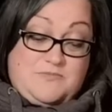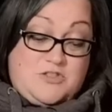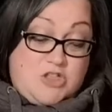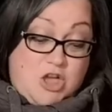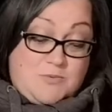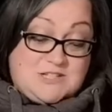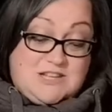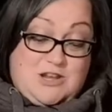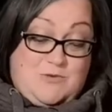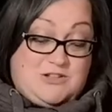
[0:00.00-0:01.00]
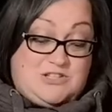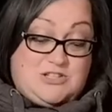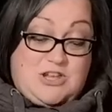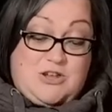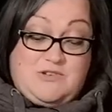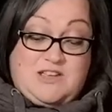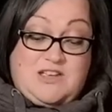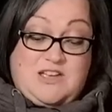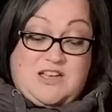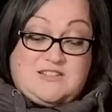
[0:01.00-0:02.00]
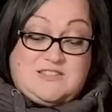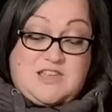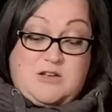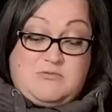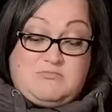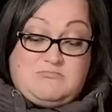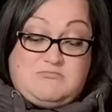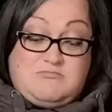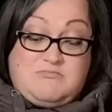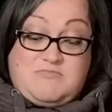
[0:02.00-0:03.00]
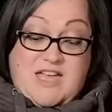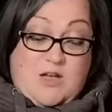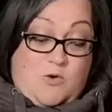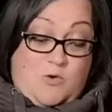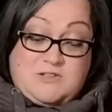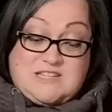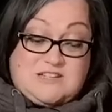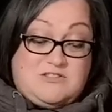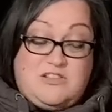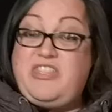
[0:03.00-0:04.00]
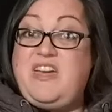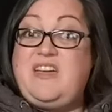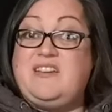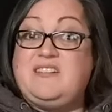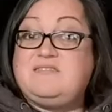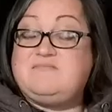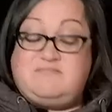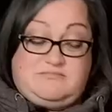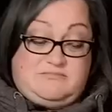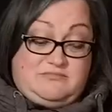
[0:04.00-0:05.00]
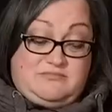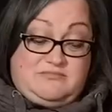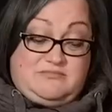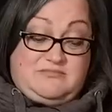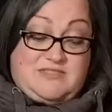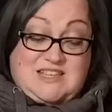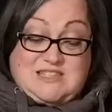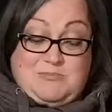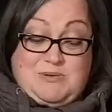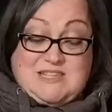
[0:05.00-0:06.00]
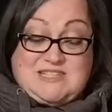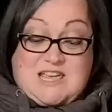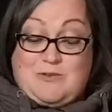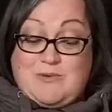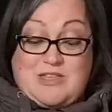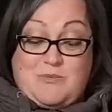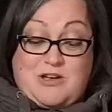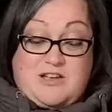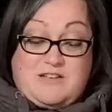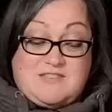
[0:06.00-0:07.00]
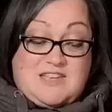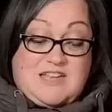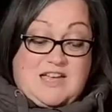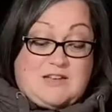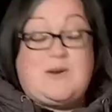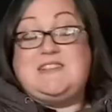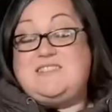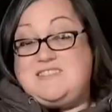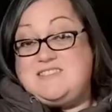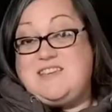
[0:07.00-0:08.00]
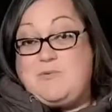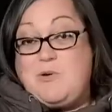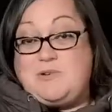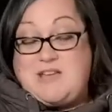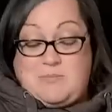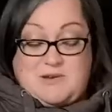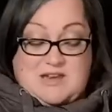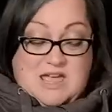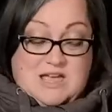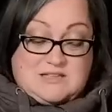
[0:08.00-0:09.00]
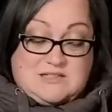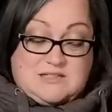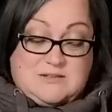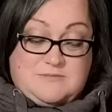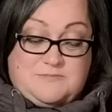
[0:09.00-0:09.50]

Nobody knew what to do, and so they all did nothing. They simply stayed where they were and waited to see what would happen next.